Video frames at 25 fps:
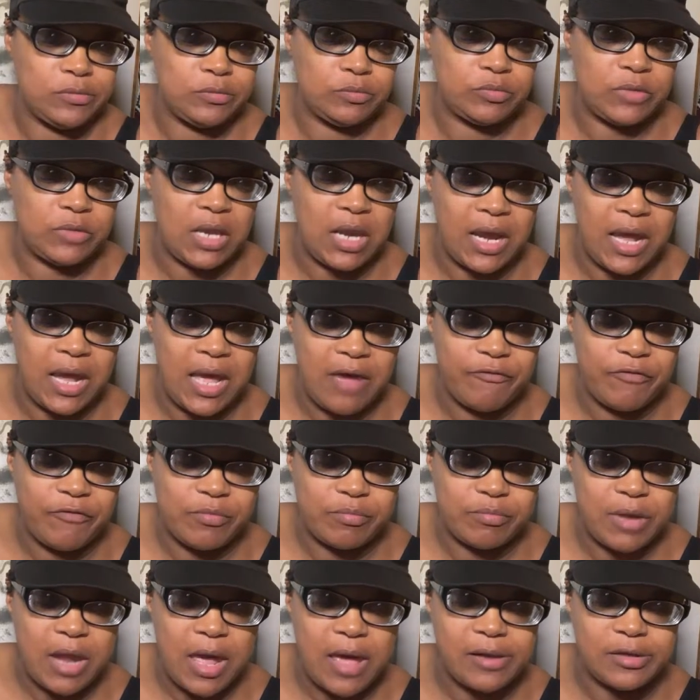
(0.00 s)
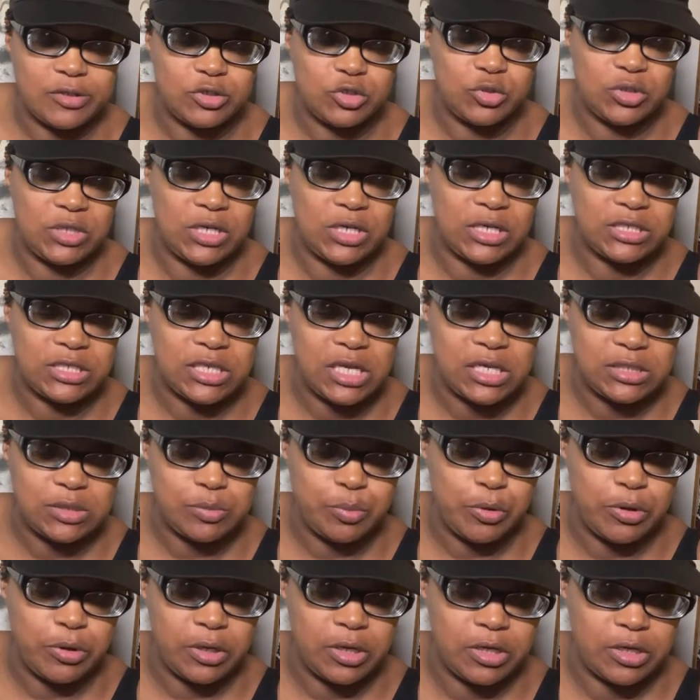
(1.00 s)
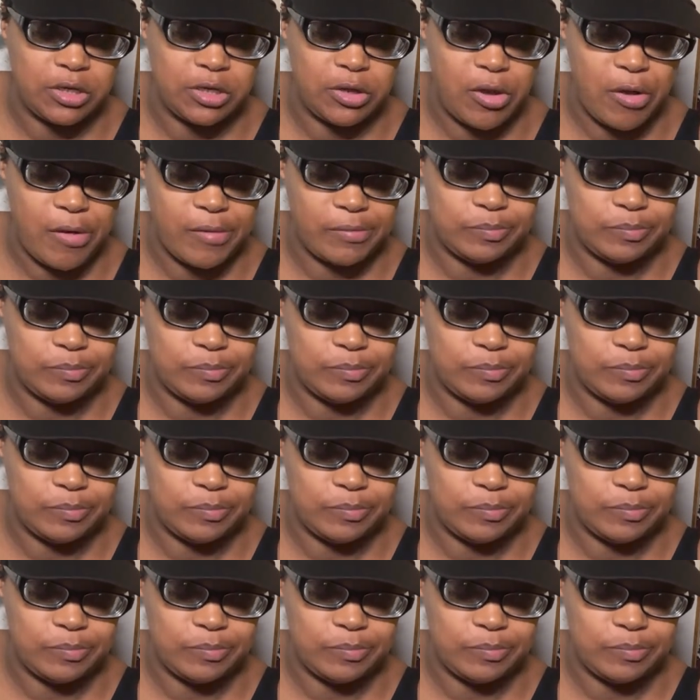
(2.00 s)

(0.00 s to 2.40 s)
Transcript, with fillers: that I got from Dollar Tree. That tastes pretty good.